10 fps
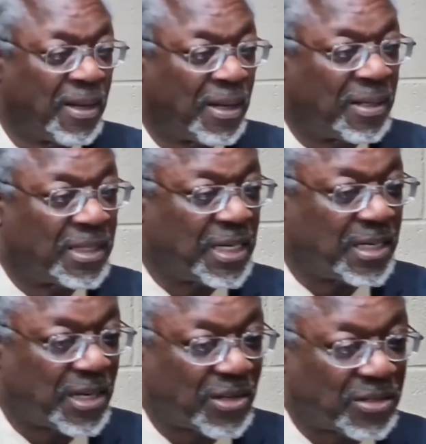
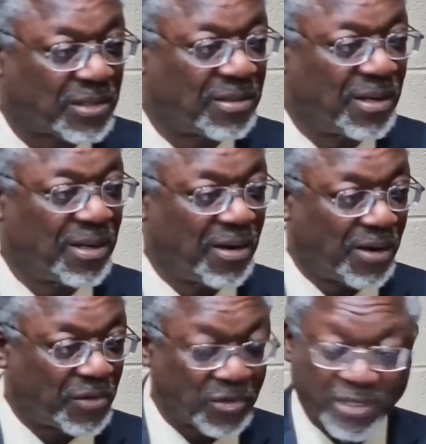details and all
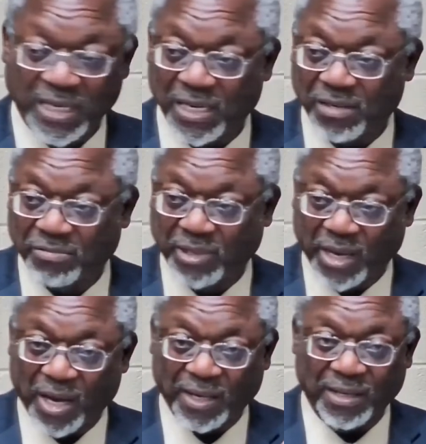those things
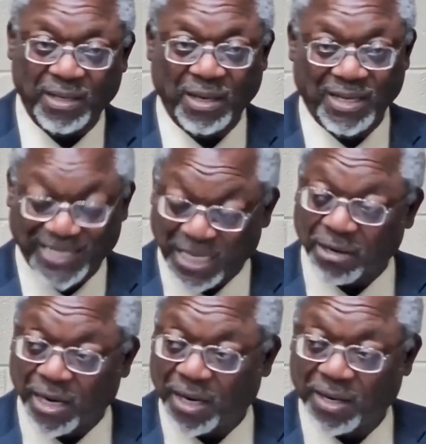regarding
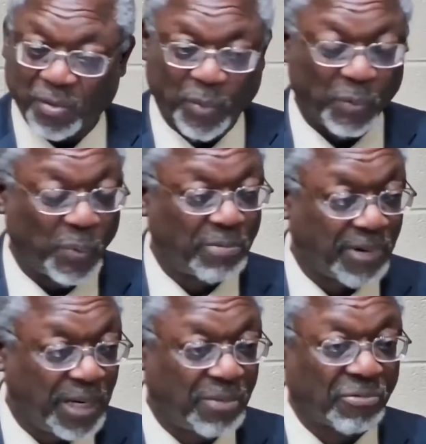Assyria when we
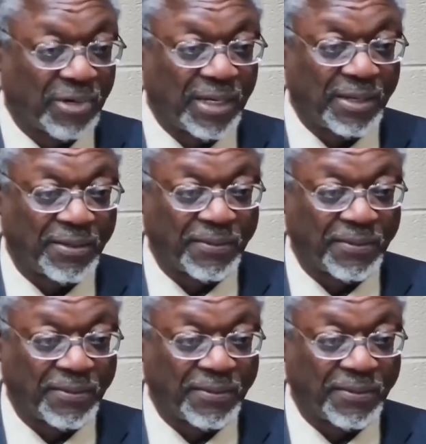read through here.